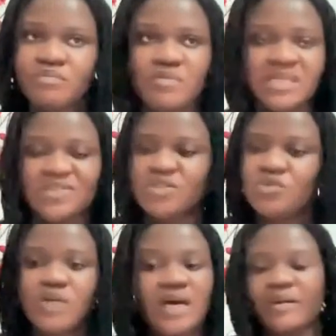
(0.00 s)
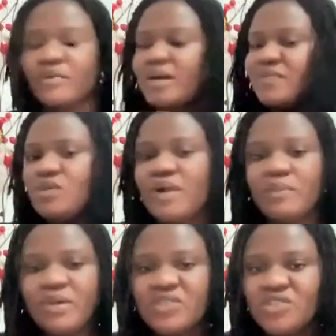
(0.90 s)
messages. We can't craft the
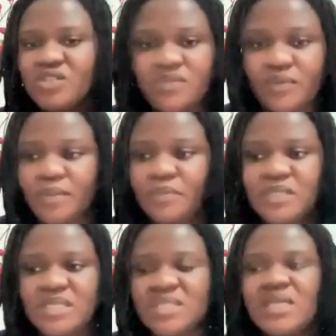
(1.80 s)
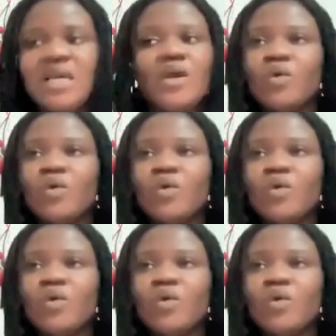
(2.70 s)
right messages for your business.